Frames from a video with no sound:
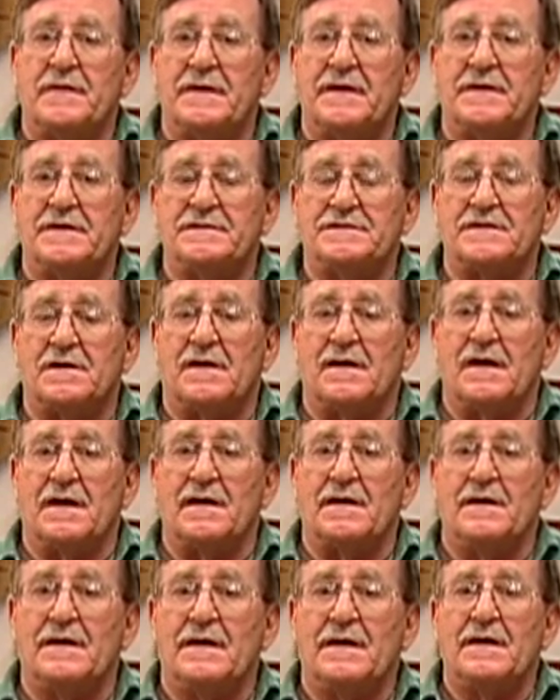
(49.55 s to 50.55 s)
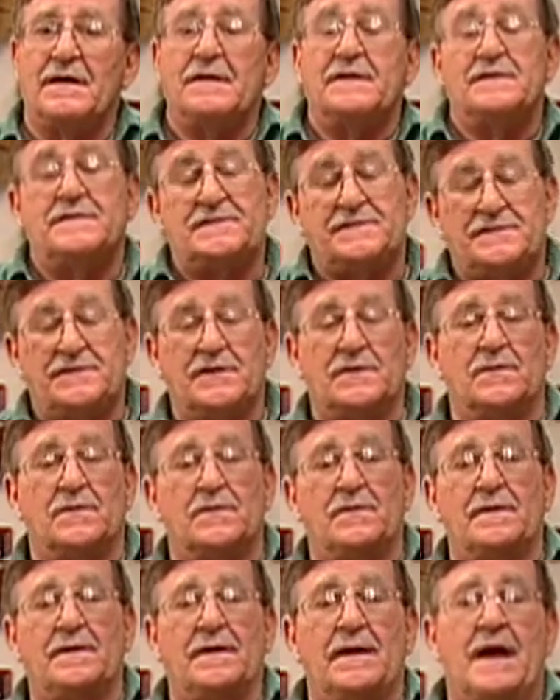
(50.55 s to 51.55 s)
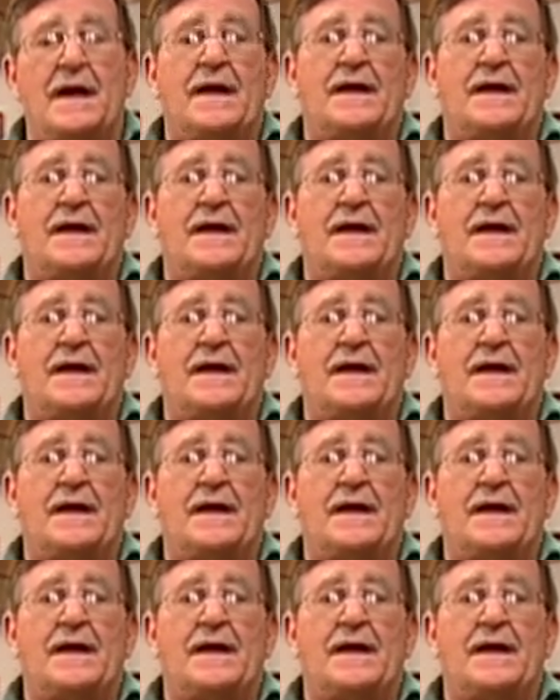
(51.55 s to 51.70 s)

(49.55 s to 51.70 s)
a guitar. Two,